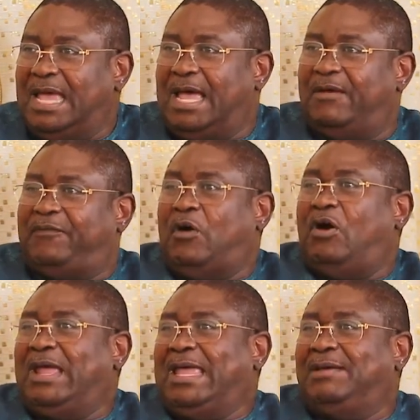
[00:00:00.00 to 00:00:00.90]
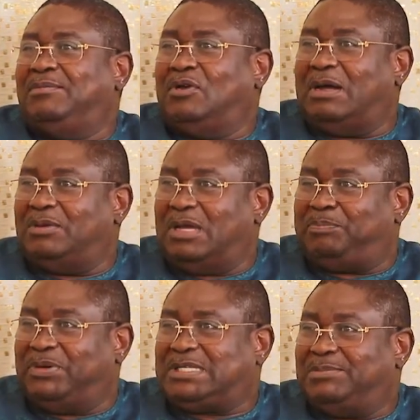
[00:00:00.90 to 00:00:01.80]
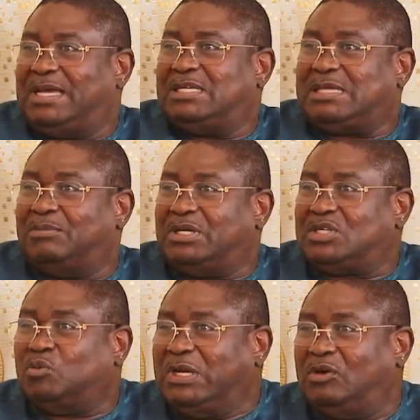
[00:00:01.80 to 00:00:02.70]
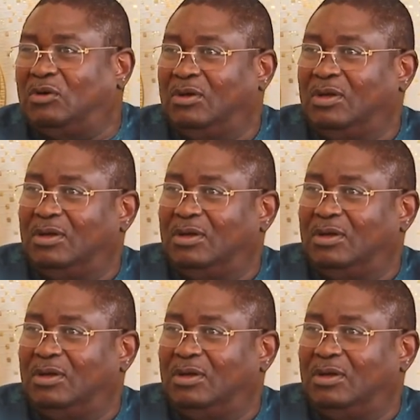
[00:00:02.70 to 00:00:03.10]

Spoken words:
Yeah, 4 a.m., you're preaching behind somebody's window.